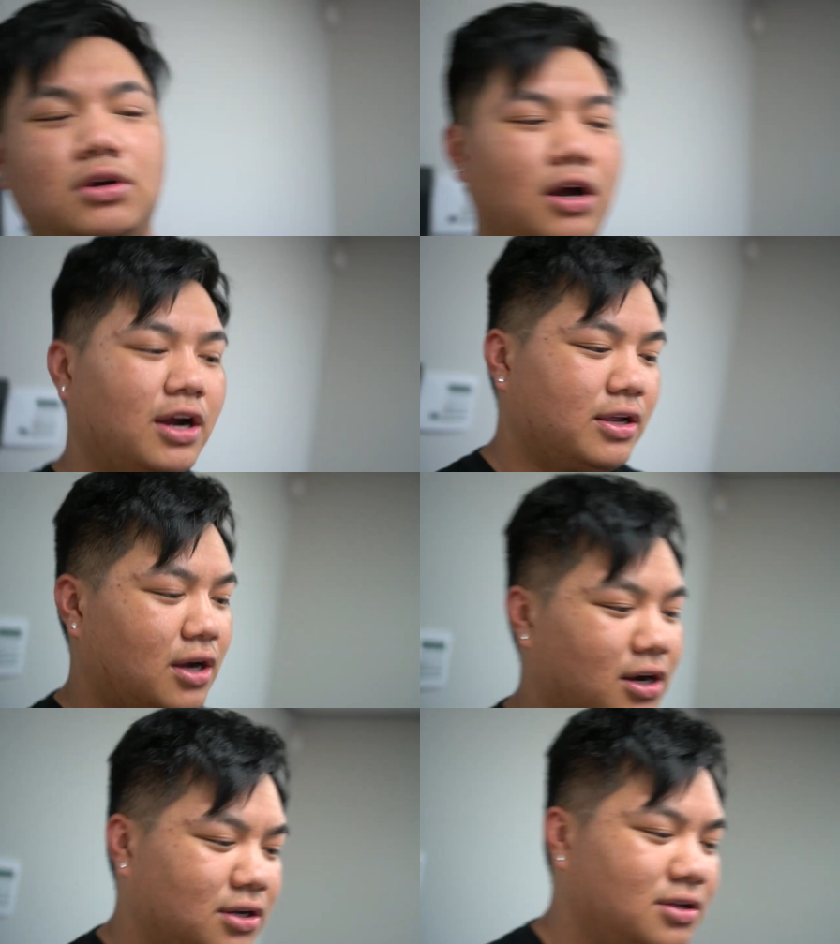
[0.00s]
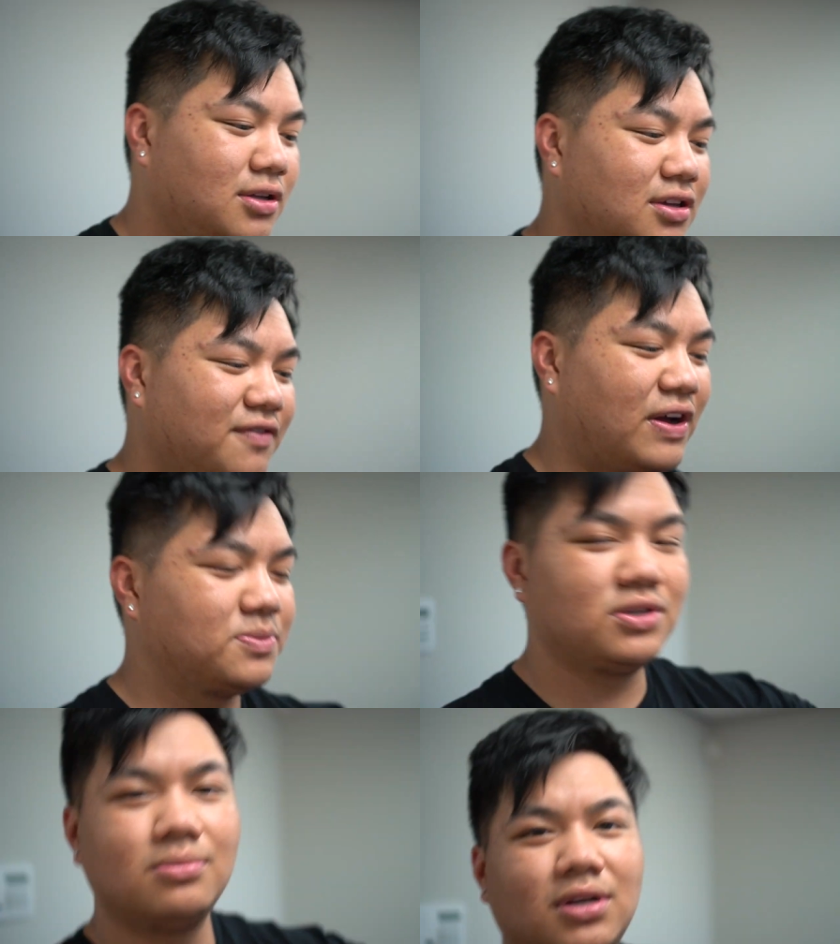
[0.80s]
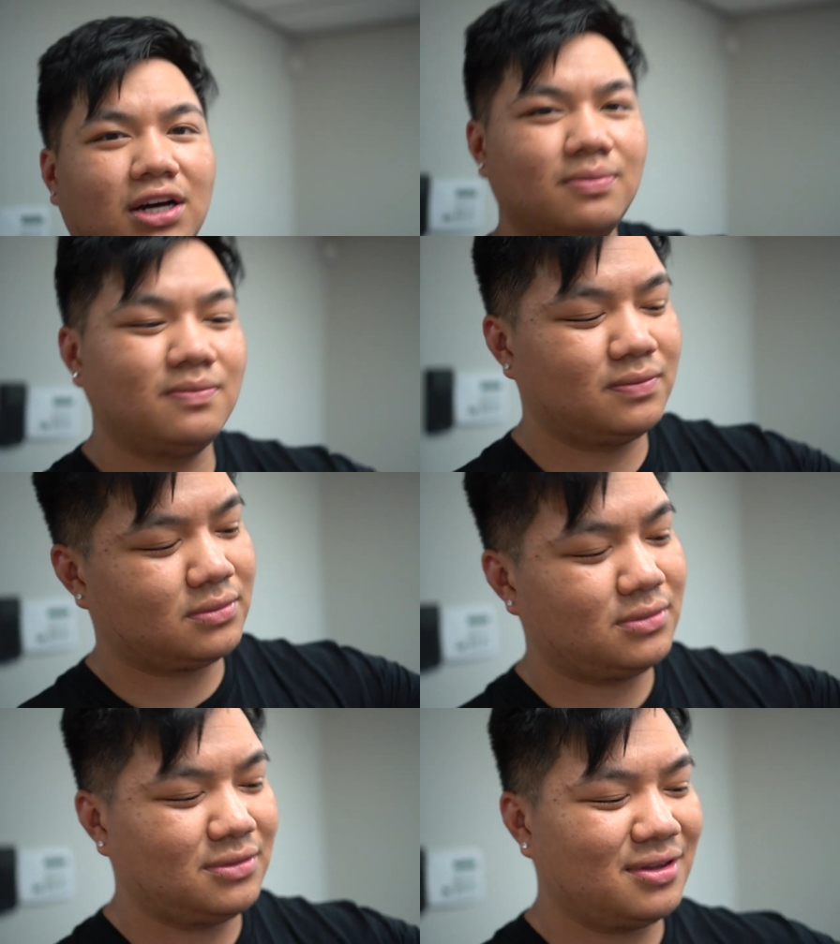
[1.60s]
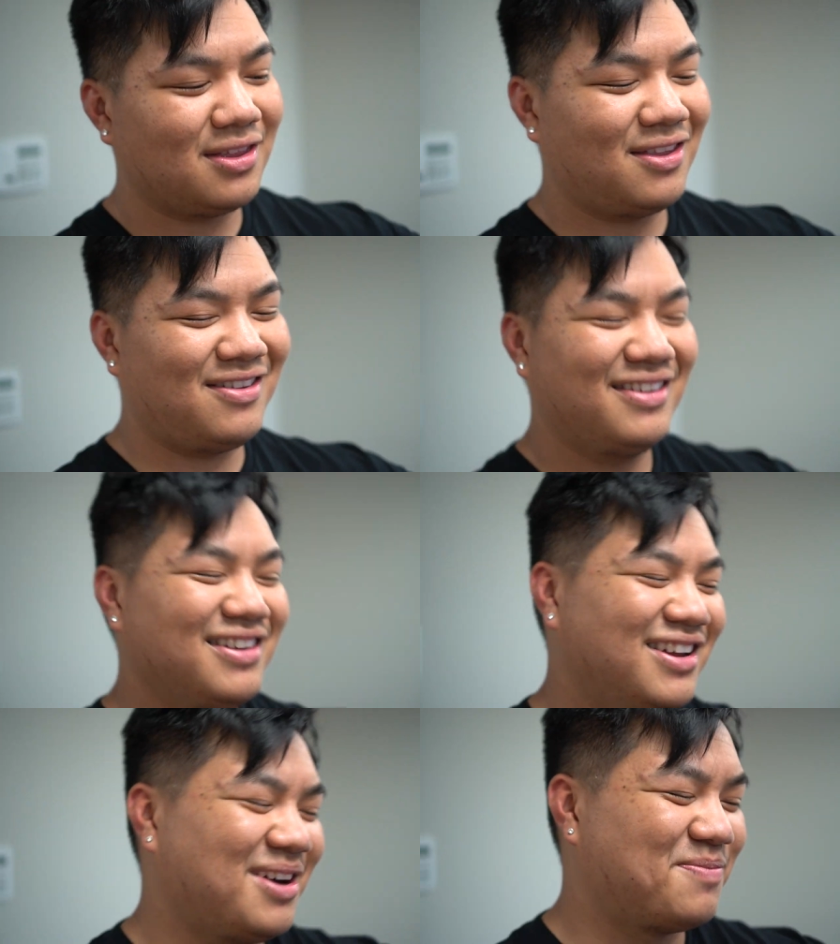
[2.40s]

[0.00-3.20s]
All right, y'all, if I'm zoomed up, I